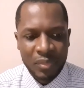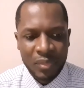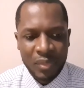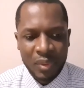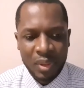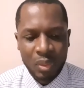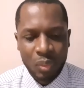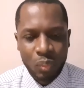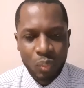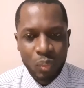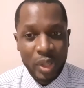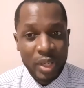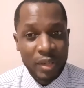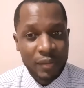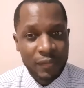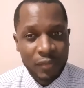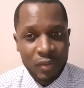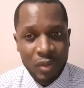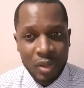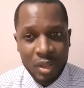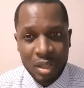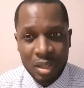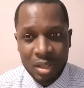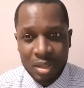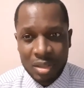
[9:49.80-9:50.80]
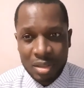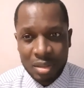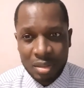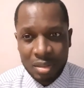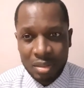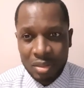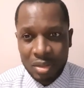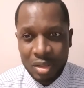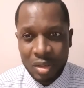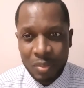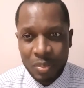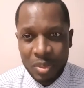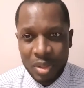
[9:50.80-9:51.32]
Went for a
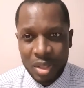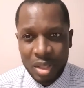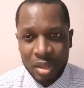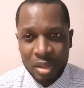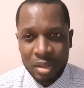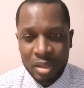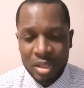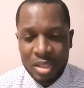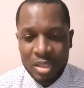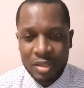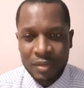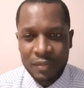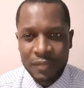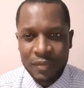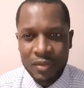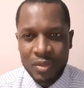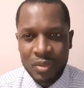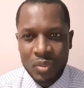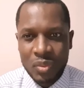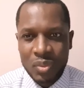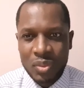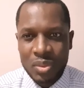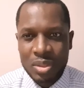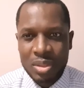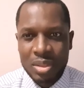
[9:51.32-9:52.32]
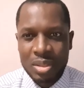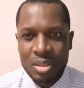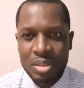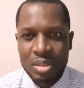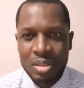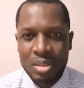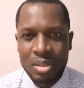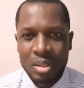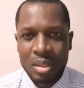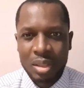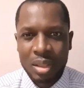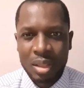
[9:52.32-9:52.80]
couple other interviews,